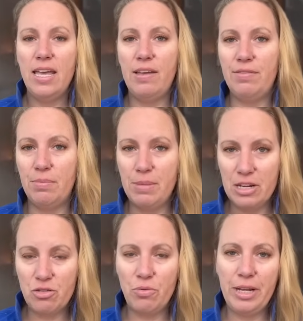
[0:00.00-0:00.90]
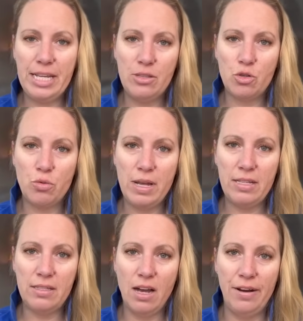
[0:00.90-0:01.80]
If the measuring
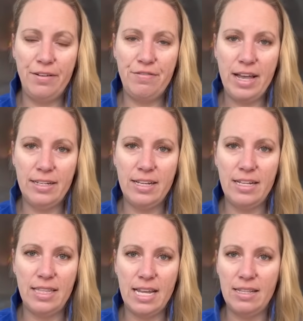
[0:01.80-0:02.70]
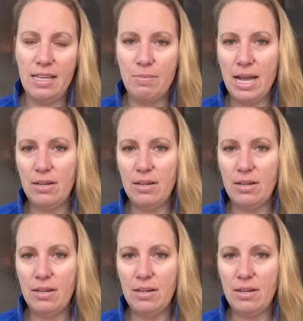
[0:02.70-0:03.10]
instruments are affected, then they might